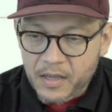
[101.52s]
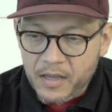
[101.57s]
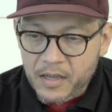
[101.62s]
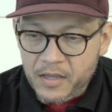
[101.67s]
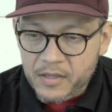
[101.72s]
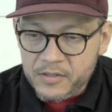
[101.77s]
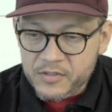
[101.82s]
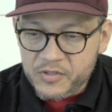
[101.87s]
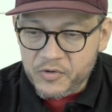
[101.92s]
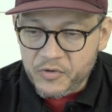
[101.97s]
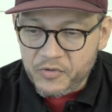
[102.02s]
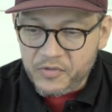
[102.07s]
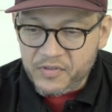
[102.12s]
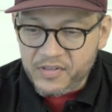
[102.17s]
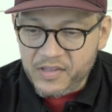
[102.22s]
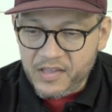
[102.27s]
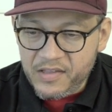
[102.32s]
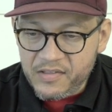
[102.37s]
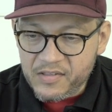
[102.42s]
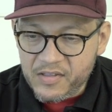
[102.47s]
to
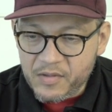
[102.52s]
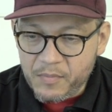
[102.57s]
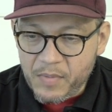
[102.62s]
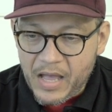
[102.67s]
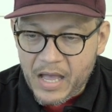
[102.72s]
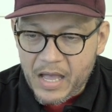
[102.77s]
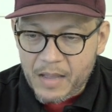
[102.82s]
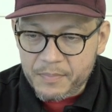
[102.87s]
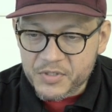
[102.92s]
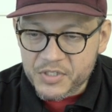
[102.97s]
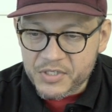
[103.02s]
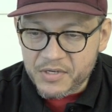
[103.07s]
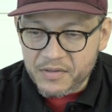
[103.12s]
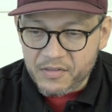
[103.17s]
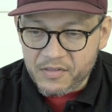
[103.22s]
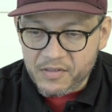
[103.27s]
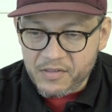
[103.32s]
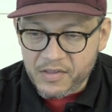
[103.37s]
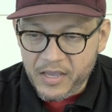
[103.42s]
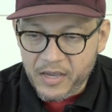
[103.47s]
see some
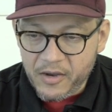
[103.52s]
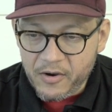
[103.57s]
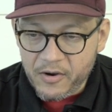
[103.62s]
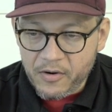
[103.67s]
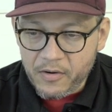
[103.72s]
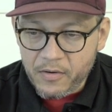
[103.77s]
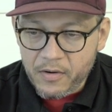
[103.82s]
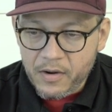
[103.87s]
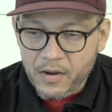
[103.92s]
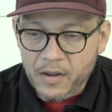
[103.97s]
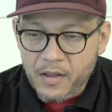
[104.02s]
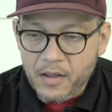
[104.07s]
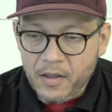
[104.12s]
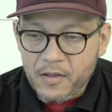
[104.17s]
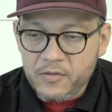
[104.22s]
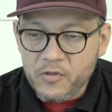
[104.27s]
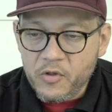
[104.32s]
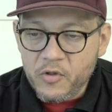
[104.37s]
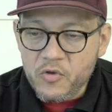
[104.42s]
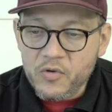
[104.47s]
options here.
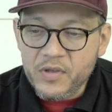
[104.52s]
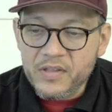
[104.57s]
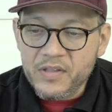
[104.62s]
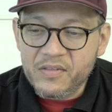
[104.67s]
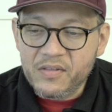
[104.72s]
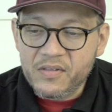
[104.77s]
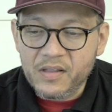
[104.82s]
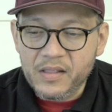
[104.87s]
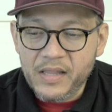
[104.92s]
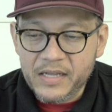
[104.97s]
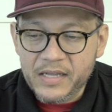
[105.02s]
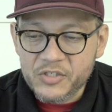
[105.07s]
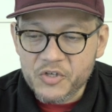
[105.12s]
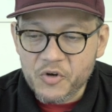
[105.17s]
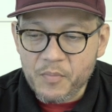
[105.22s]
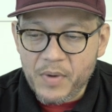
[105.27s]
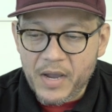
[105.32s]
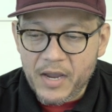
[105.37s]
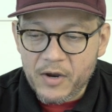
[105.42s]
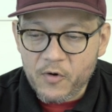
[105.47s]
So you can select your
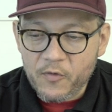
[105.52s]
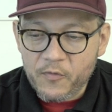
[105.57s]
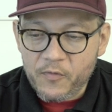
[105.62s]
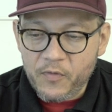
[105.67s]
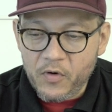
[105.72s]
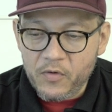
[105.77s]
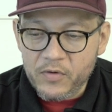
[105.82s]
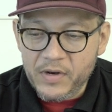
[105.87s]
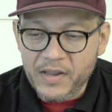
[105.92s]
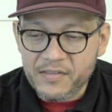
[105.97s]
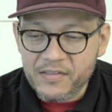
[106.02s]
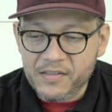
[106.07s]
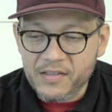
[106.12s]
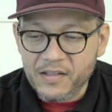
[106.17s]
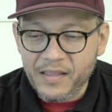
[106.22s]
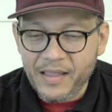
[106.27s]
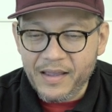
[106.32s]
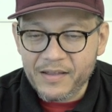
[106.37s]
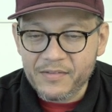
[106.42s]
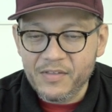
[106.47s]
microphone and
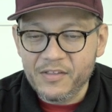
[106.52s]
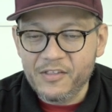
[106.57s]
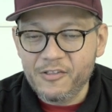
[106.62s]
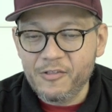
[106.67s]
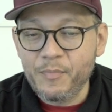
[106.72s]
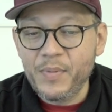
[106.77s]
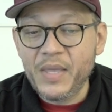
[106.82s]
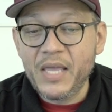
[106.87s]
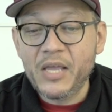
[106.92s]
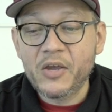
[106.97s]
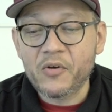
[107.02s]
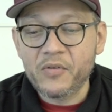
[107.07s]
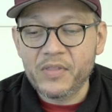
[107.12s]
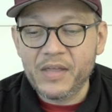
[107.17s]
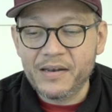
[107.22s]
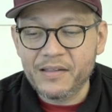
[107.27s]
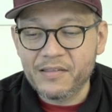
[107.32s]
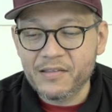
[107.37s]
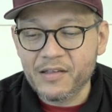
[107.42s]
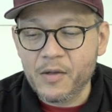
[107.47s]
select the speaker
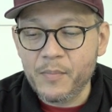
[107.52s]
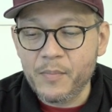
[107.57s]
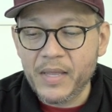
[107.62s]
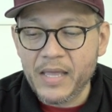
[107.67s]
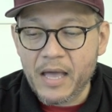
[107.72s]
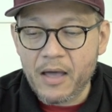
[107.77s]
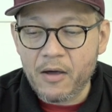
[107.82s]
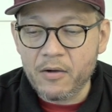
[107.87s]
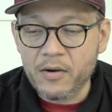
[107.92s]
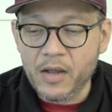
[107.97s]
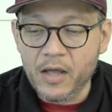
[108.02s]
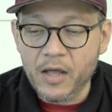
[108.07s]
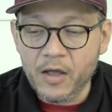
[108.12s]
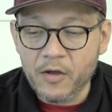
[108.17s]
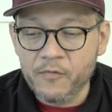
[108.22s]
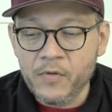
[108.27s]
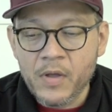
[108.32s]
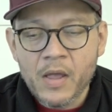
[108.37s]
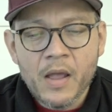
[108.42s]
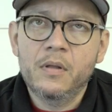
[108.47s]
that it's coming out
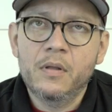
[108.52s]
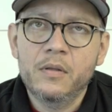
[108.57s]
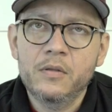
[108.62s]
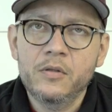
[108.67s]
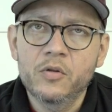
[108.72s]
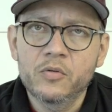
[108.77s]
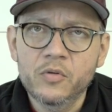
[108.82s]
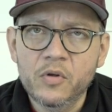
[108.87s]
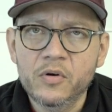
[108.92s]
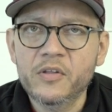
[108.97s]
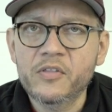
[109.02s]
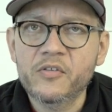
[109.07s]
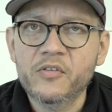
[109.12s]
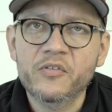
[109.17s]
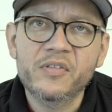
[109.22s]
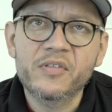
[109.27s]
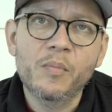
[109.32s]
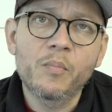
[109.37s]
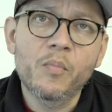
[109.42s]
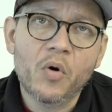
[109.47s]
of. You'll notice
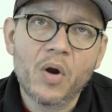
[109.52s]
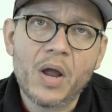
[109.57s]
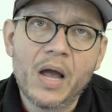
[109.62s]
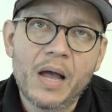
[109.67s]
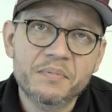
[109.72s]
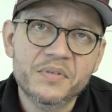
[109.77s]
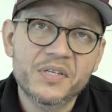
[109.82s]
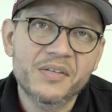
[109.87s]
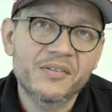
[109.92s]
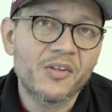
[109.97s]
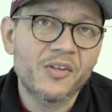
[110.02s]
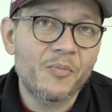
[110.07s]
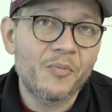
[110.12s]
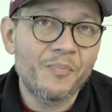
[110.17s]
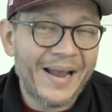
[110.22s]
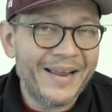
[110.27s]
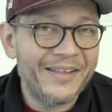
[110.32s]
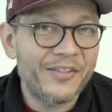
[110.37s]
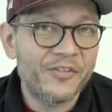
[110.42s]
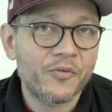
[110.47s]
there's some more options on
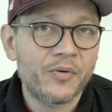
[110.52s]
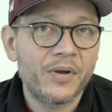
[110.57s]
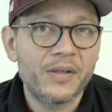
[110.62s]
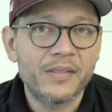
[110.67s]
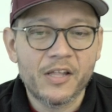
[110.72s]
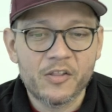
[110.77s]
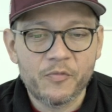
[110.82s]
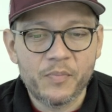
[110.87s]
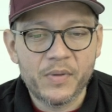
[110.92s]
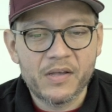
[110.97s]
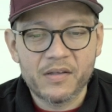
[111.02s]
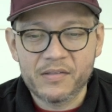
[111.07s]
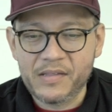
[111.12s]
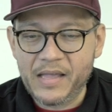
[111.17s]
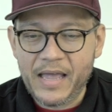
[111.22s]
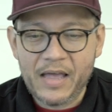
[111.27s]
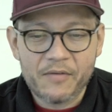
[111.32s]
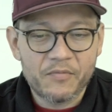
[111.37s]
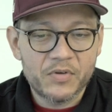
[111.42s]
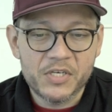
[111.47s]
my screen. That's because I
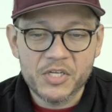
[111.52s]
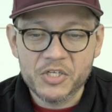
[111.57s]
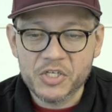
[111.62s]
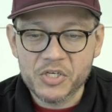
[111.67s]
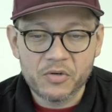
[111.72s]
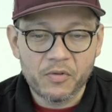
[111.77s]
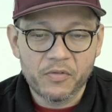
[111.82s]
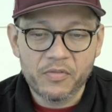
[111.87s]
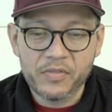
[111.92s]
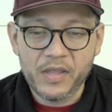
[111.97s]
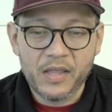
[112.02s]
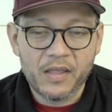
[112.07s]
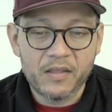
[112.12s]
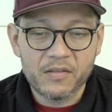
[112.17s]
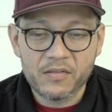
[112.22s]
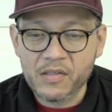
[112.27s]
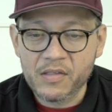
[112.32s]
have additional things